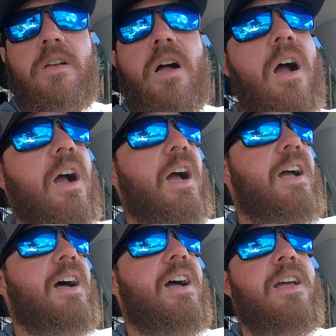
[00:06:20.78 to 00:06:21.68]
All
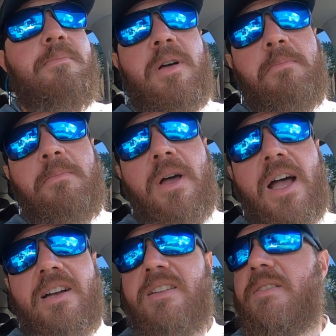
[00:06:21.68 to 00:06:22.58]
right, I am
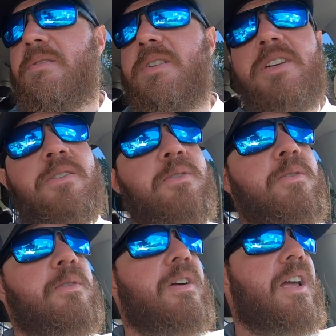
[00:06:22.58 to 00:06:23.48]
back to the
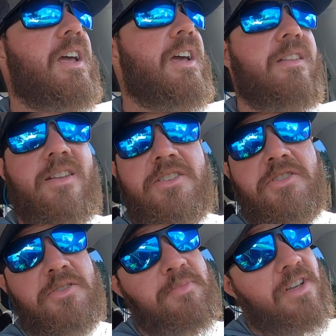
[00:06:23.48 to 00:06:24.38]
vehicle, and let's
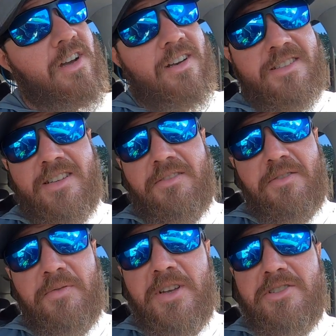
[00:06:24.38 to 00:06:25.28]
just be honest. If
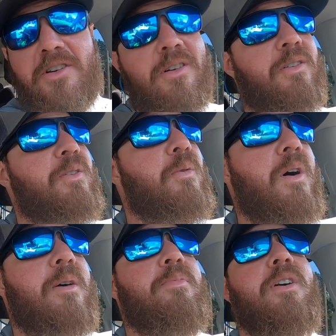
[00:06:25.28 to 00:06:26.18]
the fish aren't
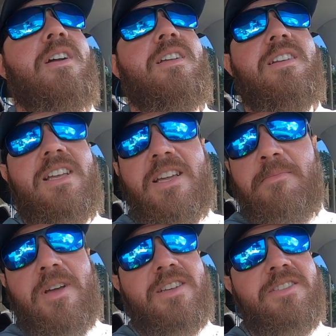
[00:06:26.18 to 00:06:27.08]
cooperating,
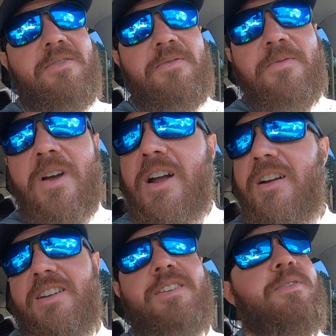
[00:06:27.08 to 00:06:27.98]
it makes it
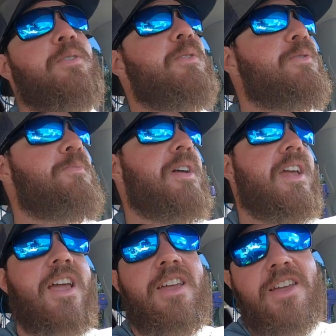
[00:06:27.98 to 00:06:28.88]
very difficult to
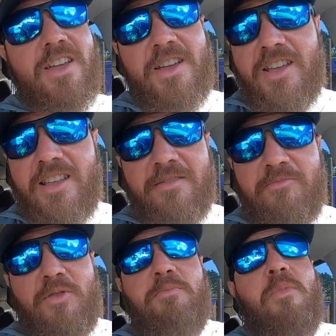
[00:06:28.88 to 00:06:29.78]
make a
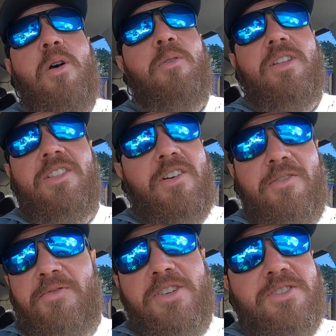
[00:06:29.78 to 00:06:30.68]
remotely
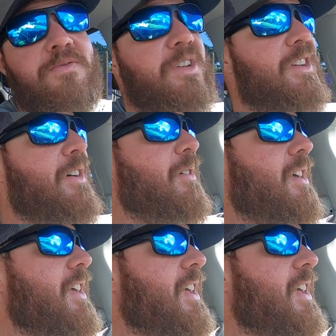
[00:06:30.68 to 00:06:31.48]
long fishing video.